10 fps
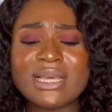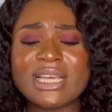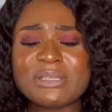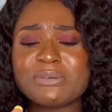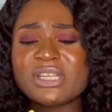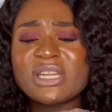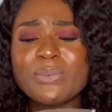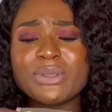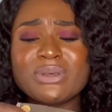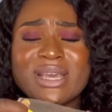especially
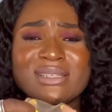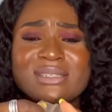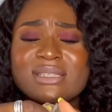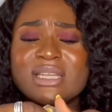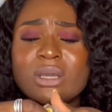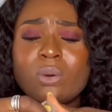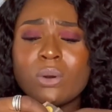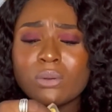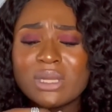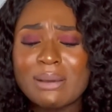when you get it in a
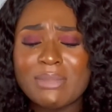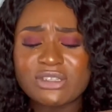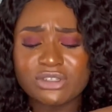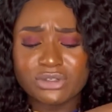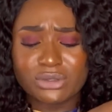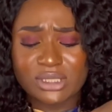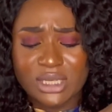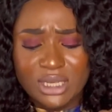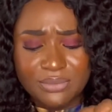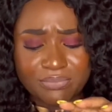color that matches your
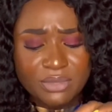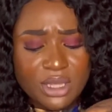skin,